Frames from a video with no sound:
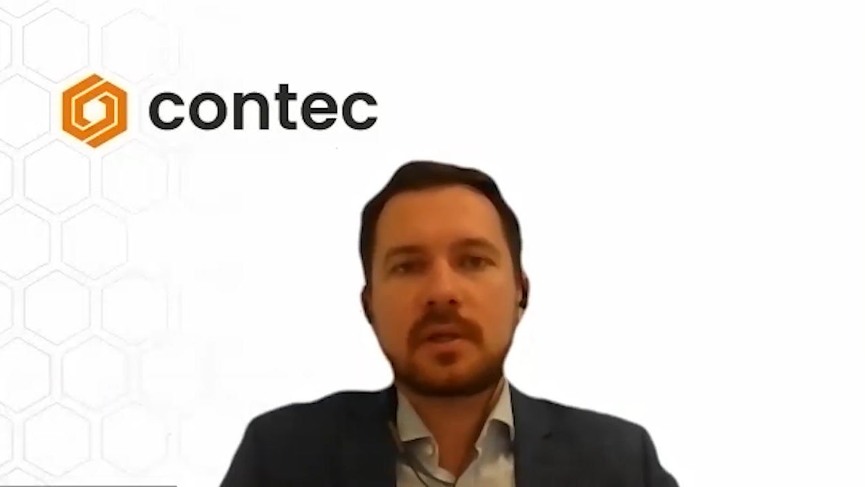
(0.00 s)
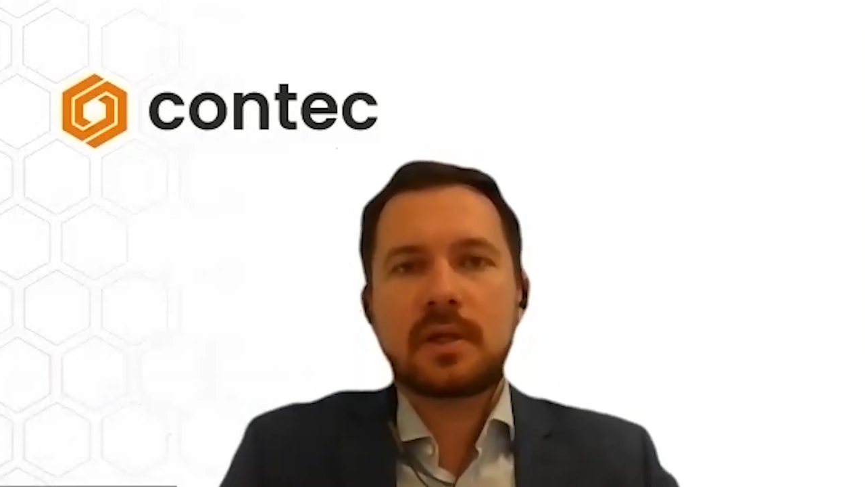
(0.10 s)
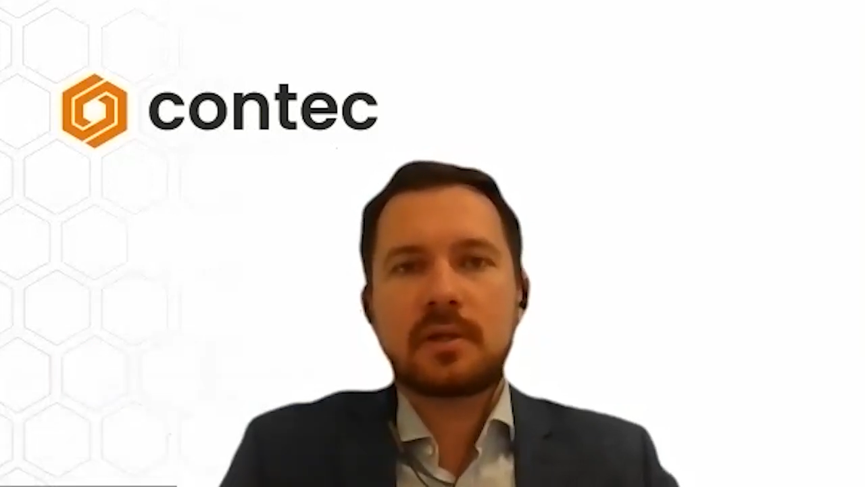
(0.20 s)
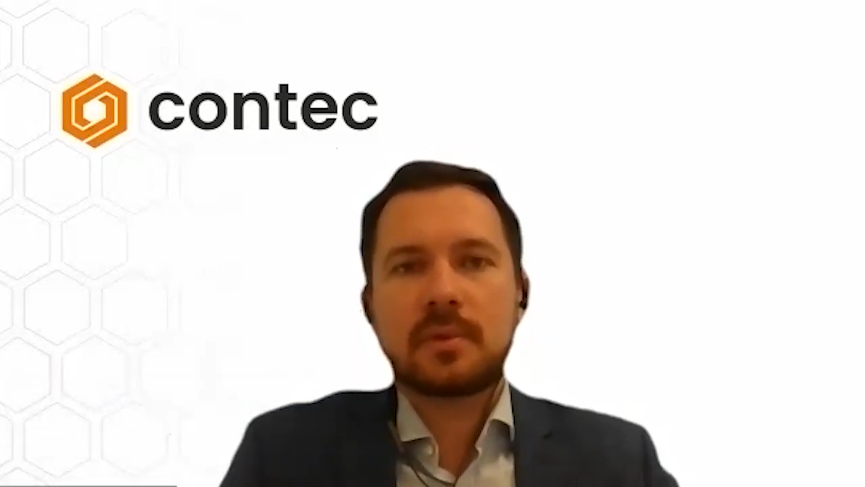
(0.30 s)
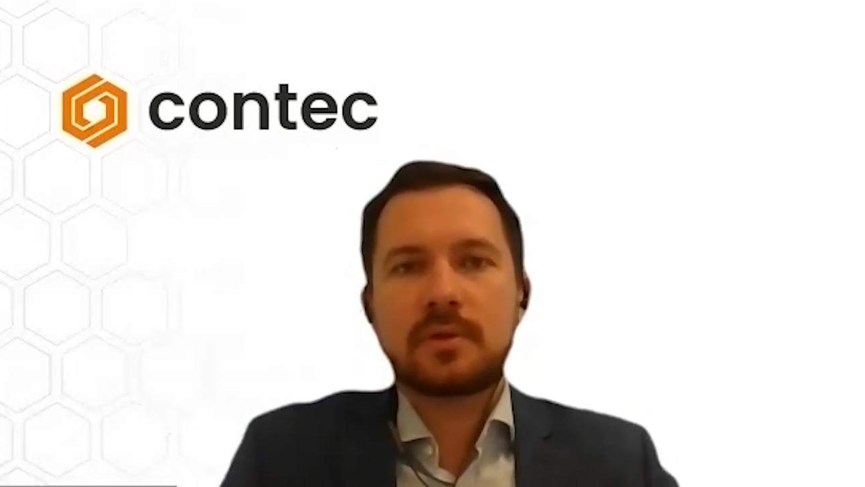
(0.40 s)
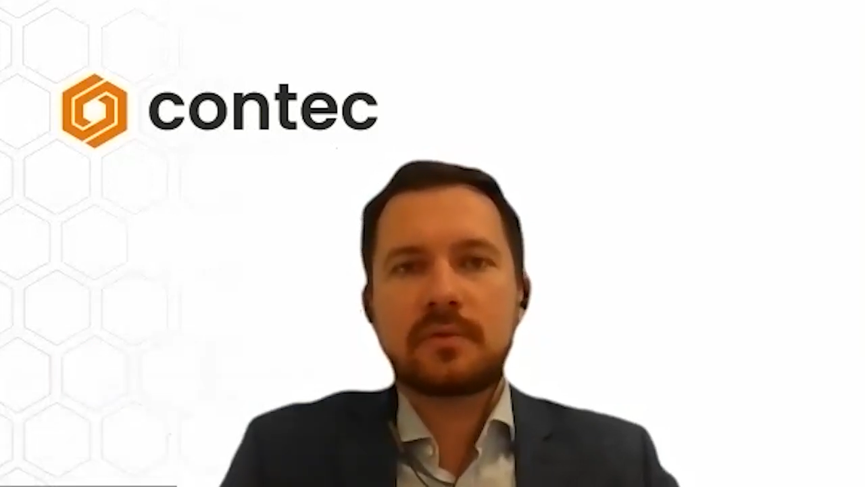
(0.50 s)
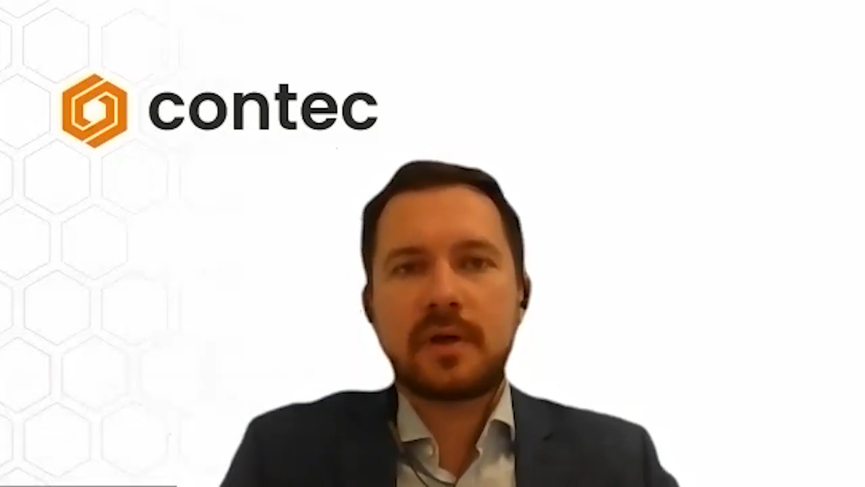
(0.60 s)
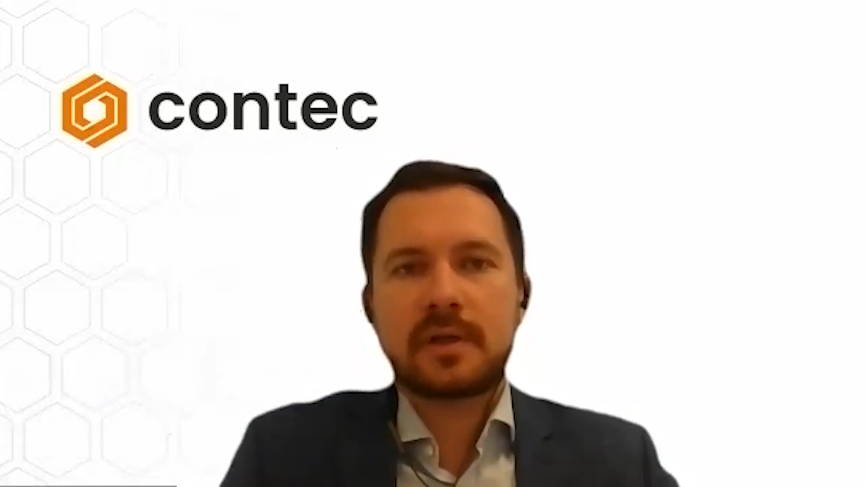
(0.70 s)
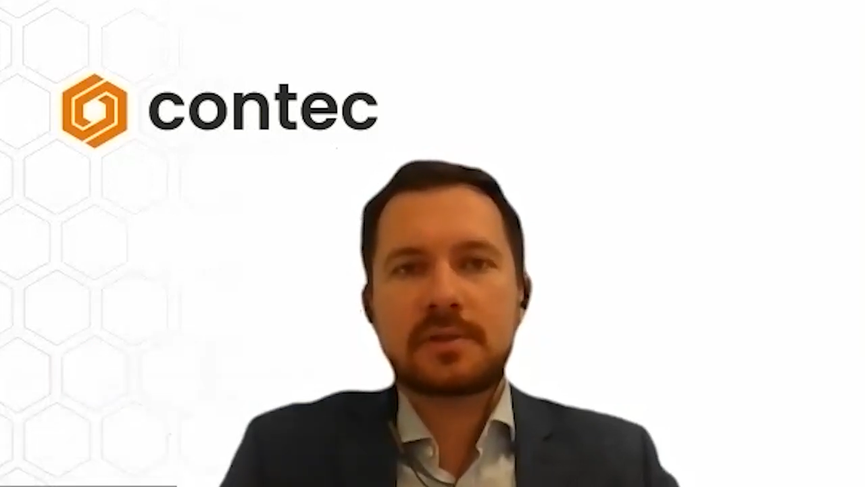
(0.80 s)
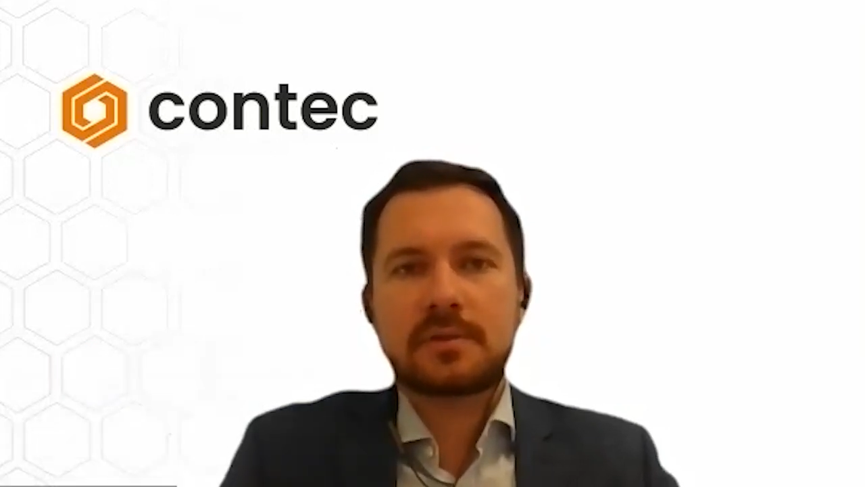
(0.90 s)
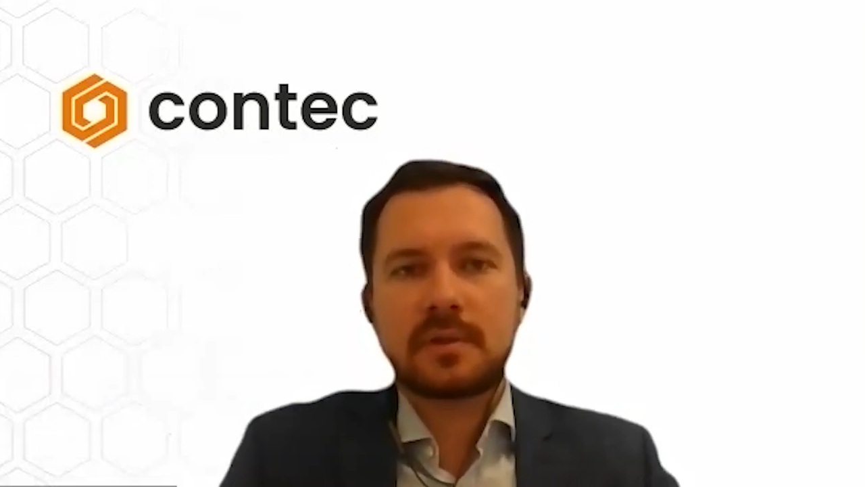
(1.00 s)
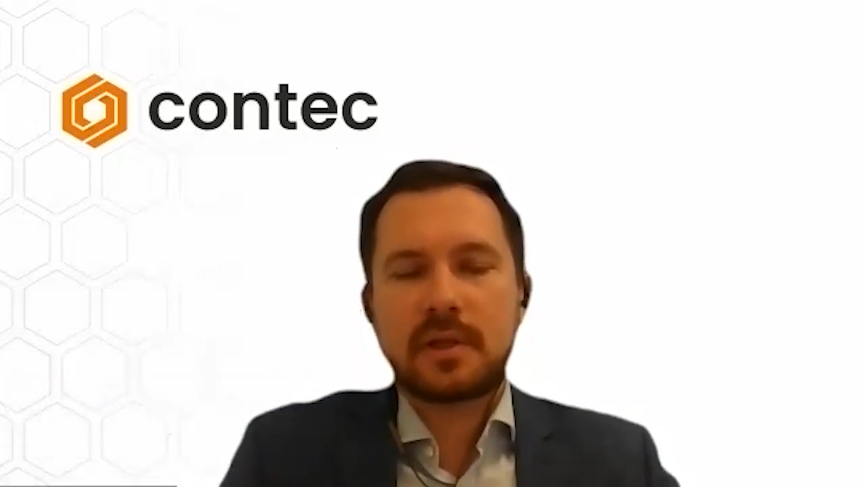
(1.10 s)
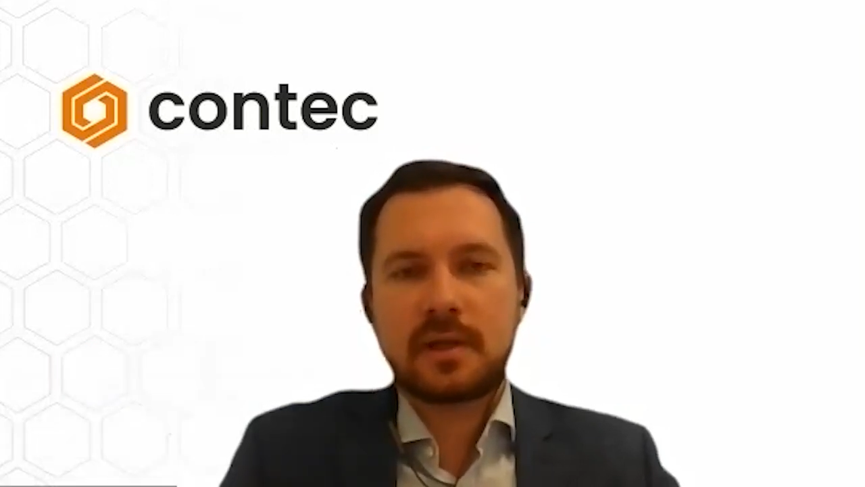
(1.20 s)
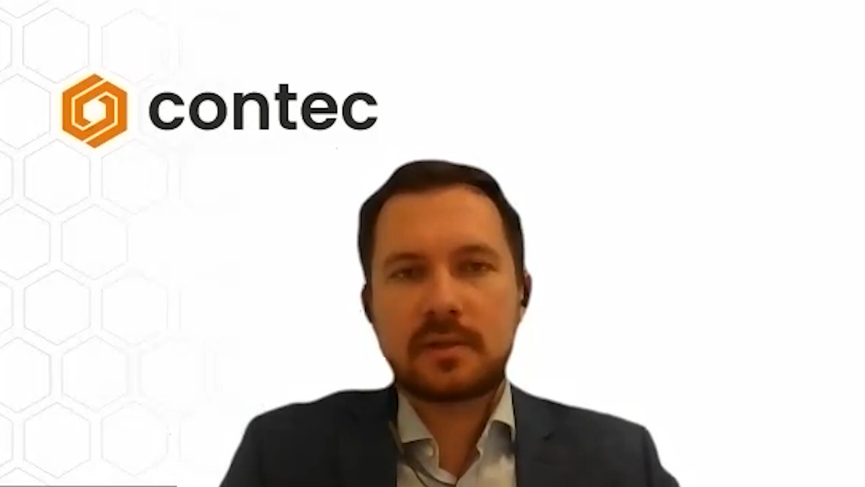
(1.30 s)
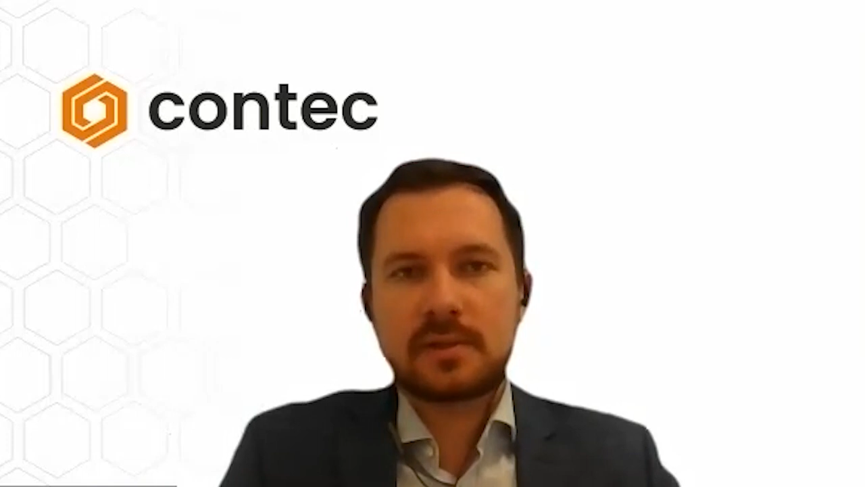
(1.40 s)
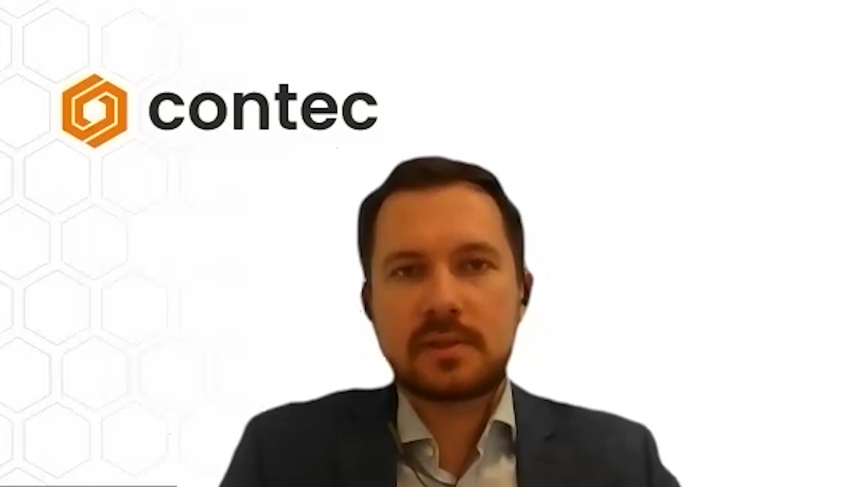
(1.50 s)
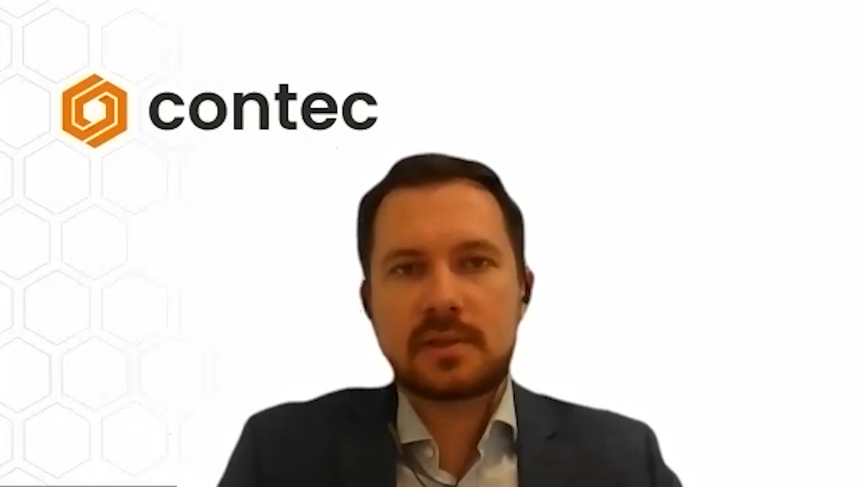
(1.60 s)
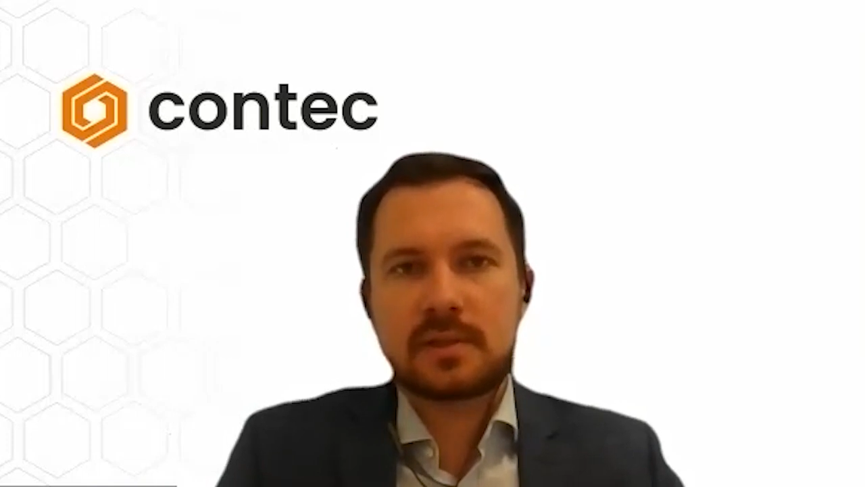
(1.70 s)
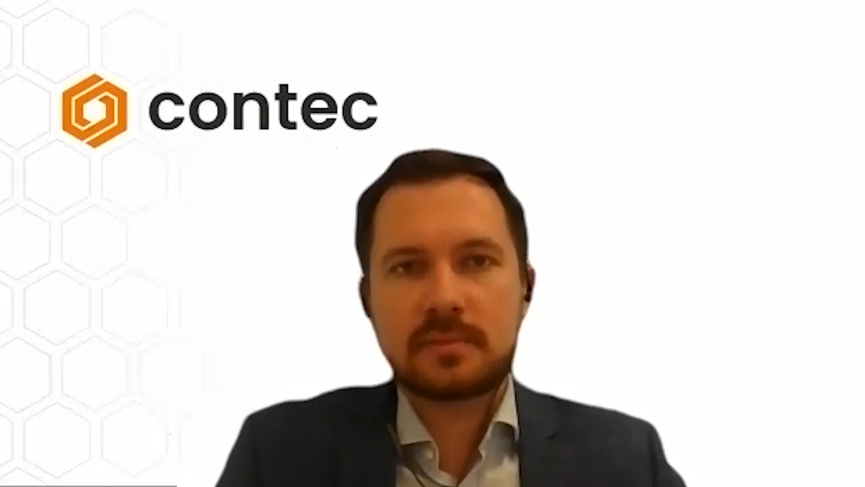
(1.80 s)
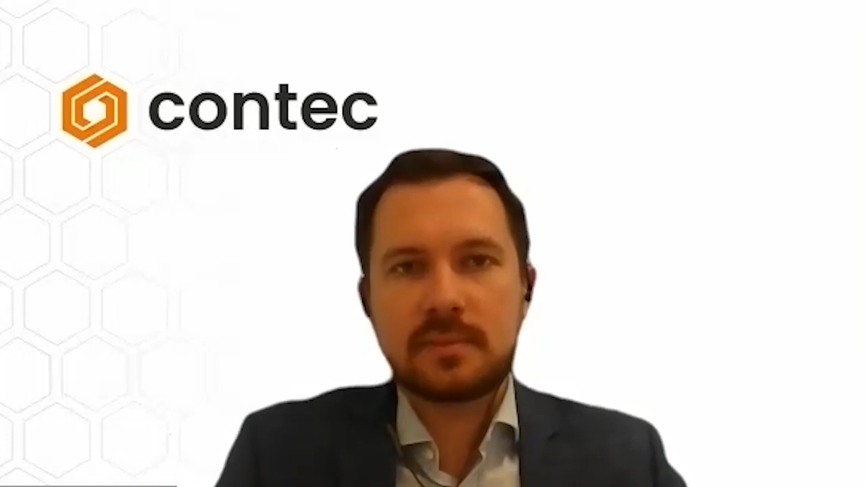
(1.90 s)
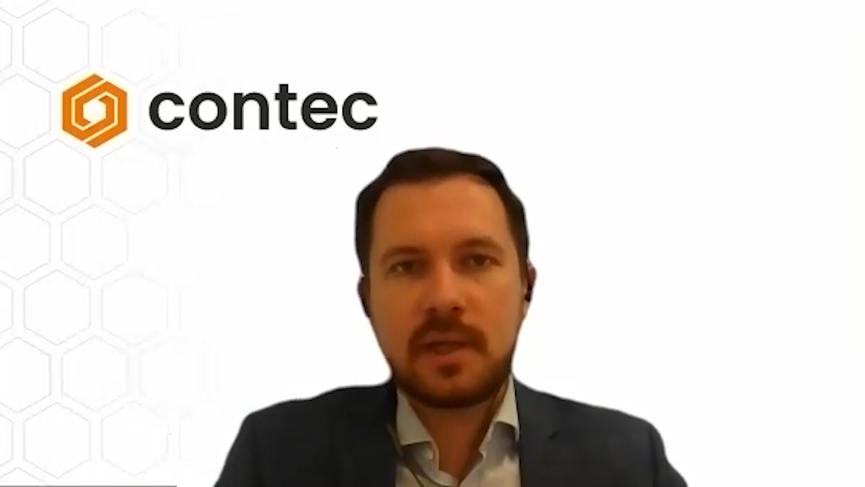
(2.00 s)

tire manufacturing ecosystem,